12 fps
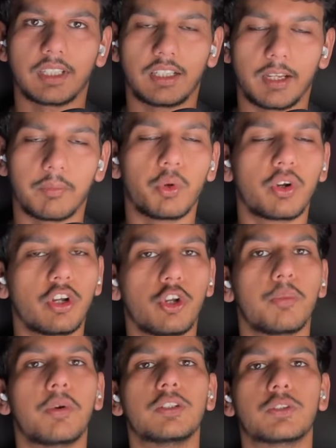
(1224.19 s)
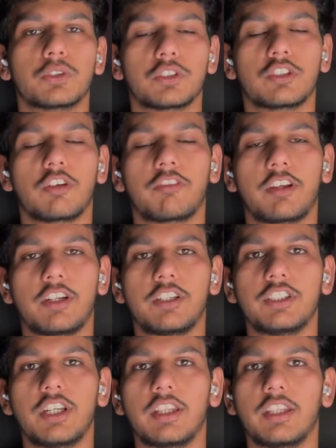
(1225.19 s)
like more renewable sources of
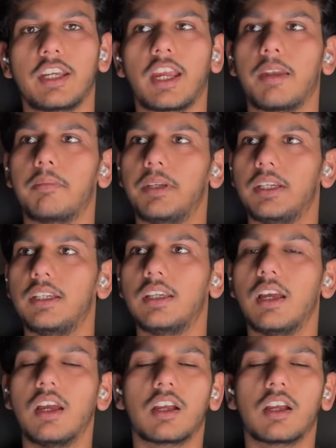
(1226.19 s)
energy, and they can be